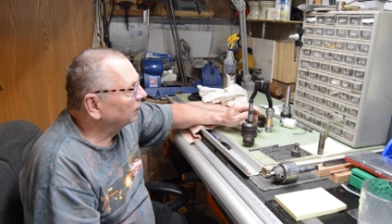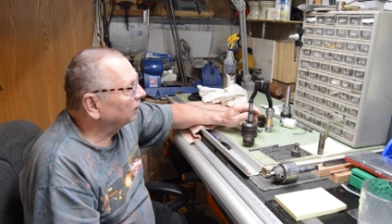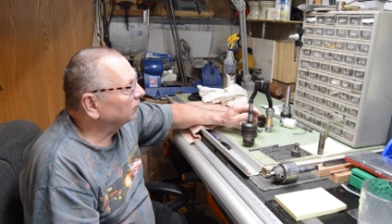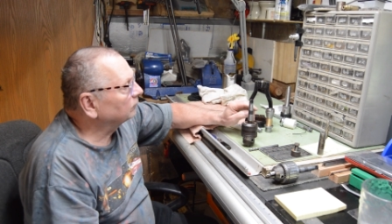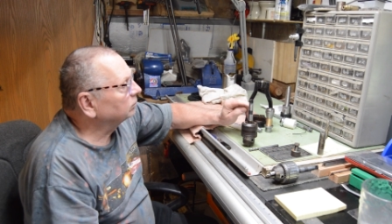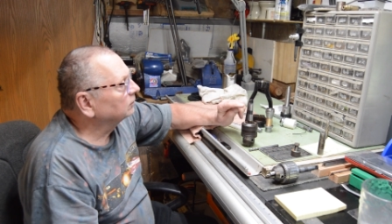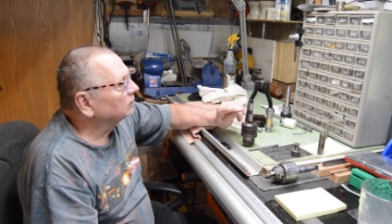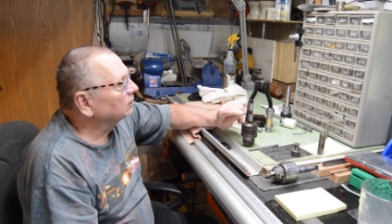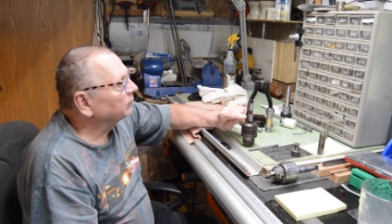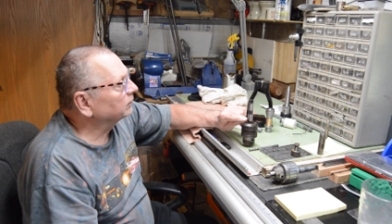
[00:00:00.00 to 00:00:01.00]
Um,
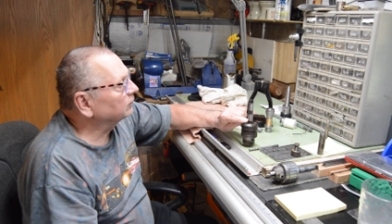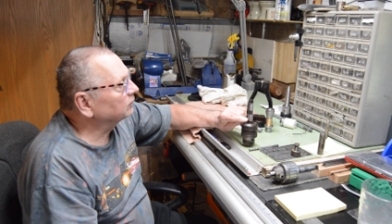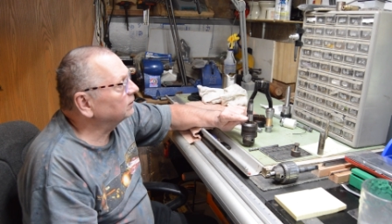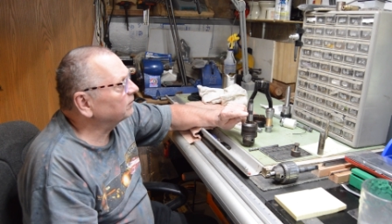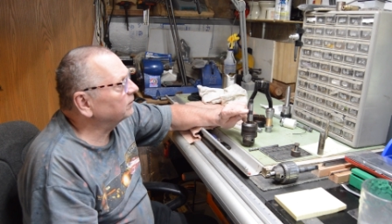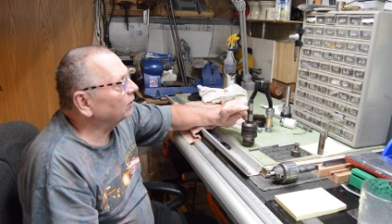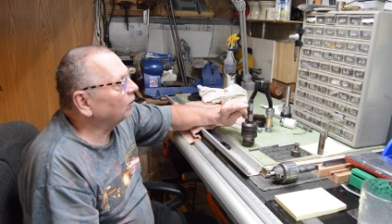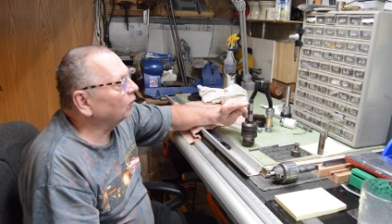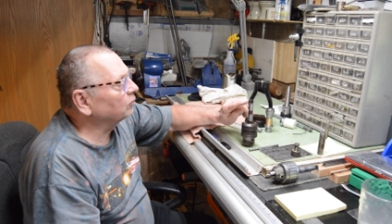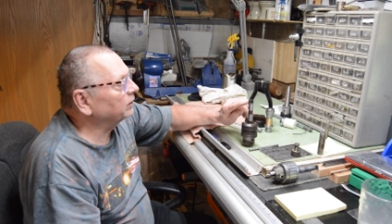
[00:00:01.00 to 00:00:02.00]
but there's nothing to
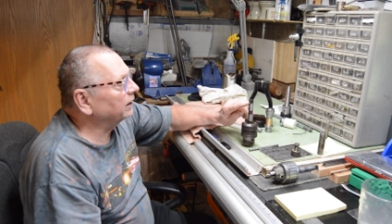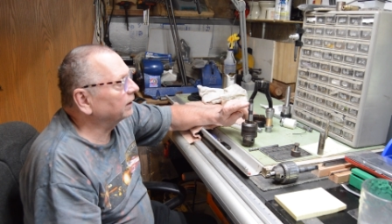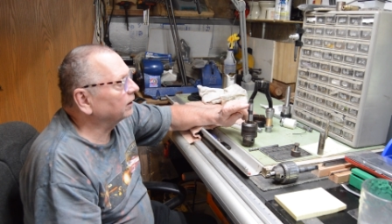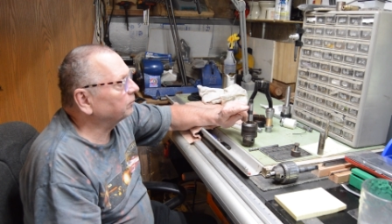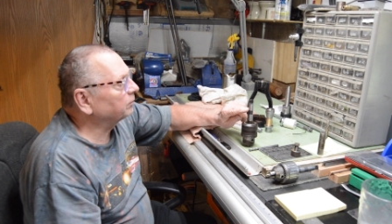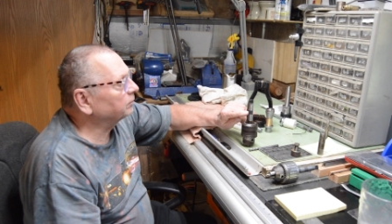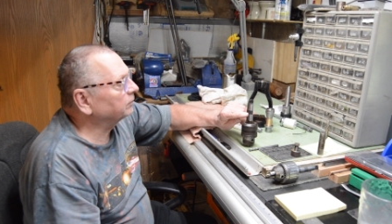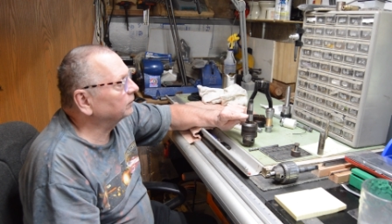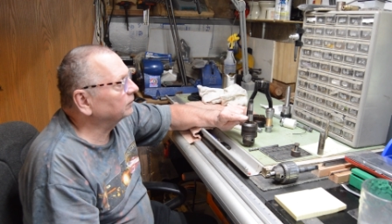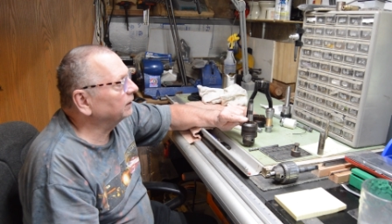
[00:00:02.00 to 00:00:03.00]
hold that up
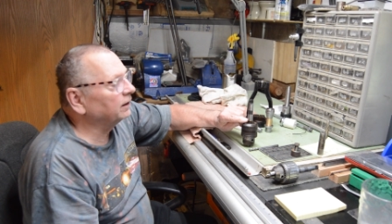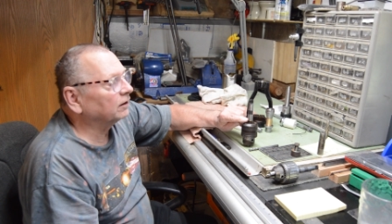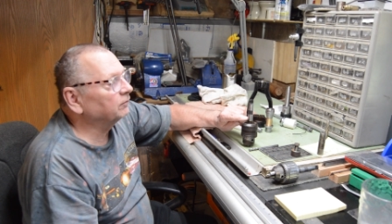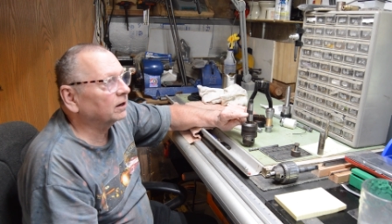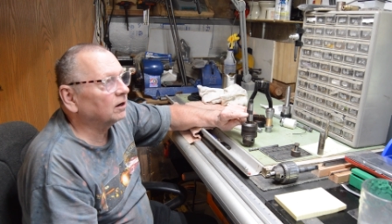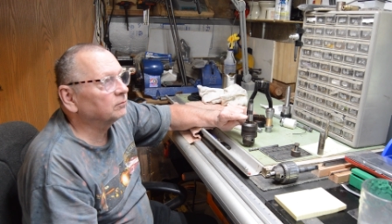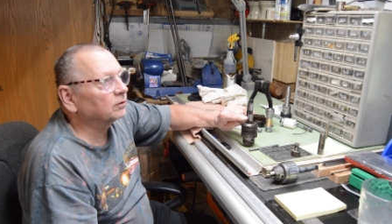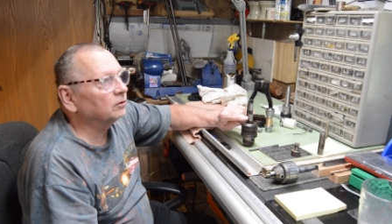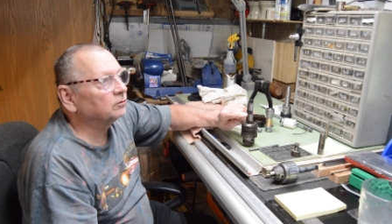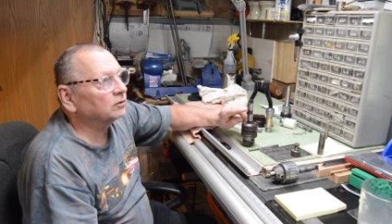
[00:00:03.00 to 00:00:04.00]
in there. If it comes
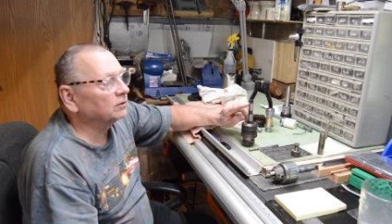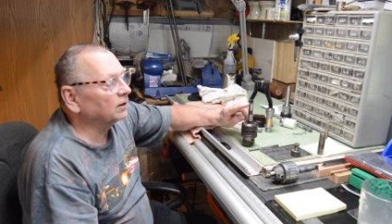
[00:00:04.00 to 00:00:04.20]
loose, there's